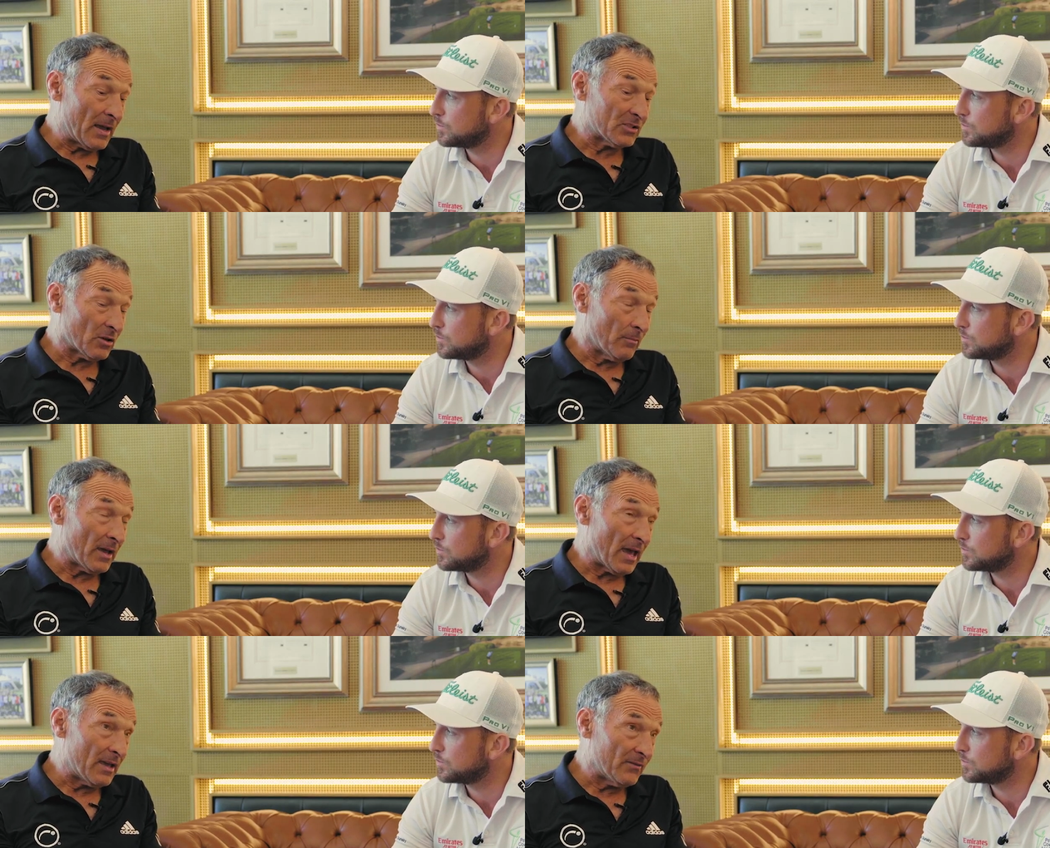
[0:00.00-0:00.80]
Speaker 1: based on
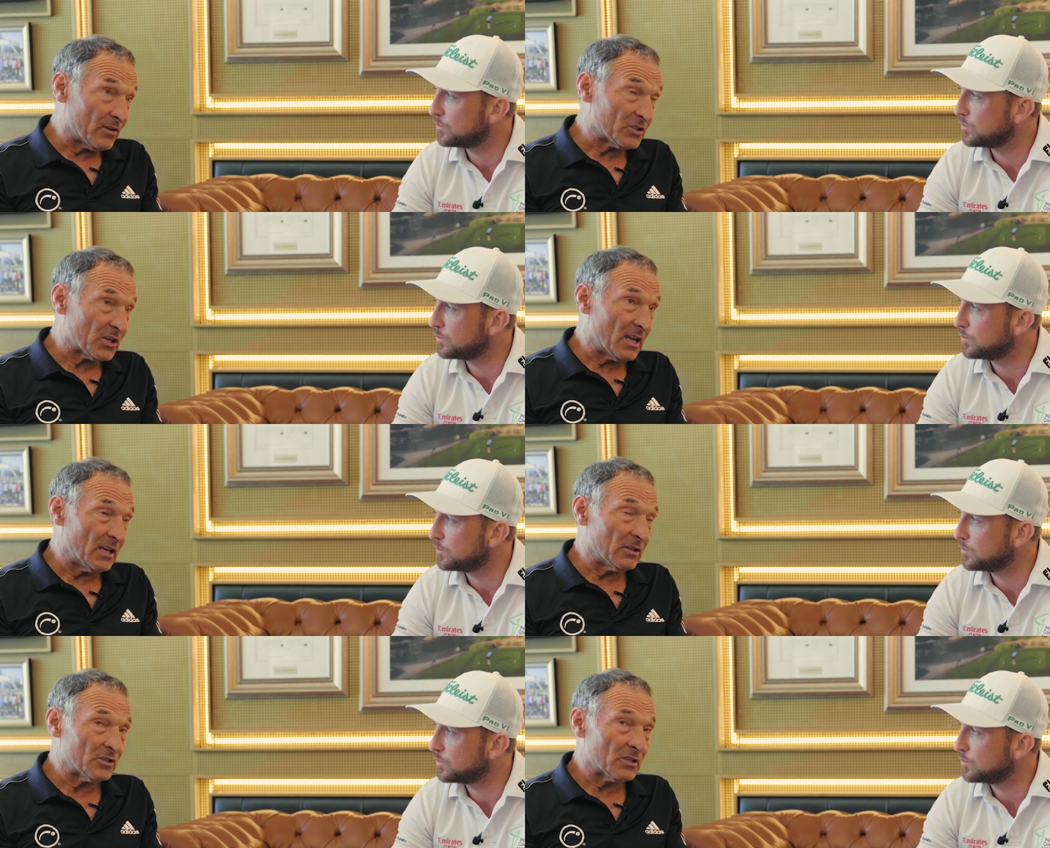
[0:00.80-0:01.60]
behavior
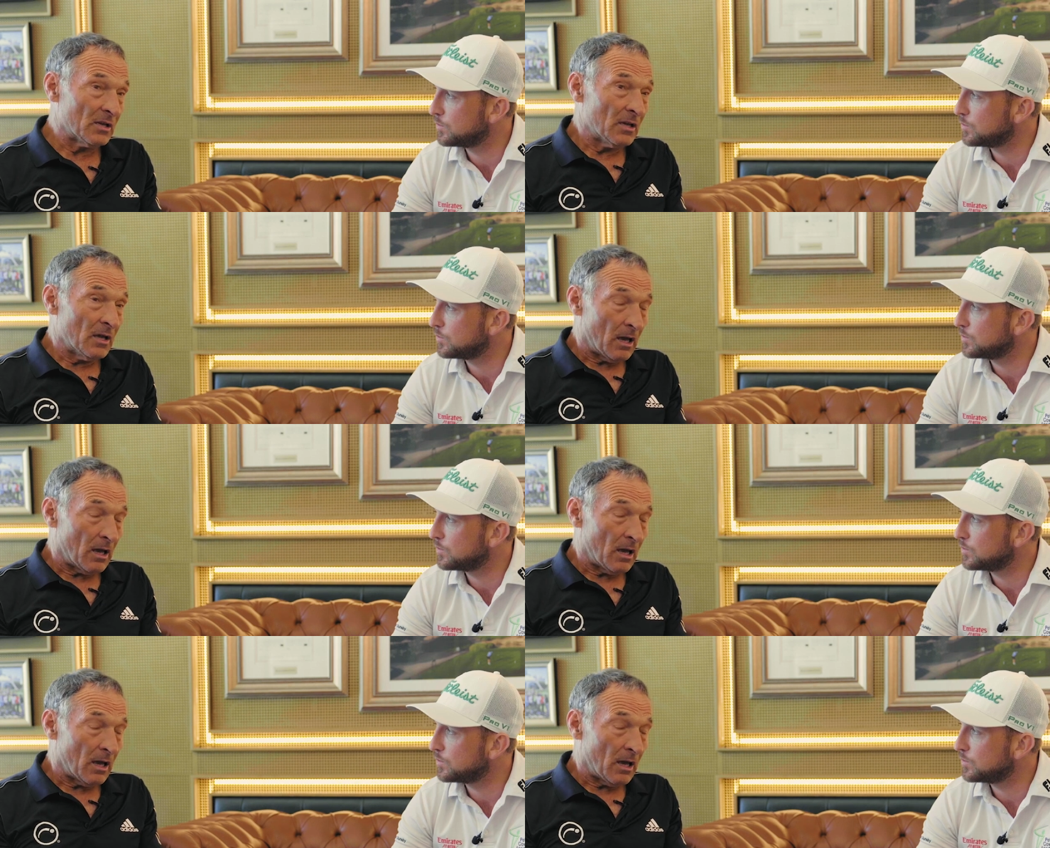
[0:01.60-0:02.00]
change.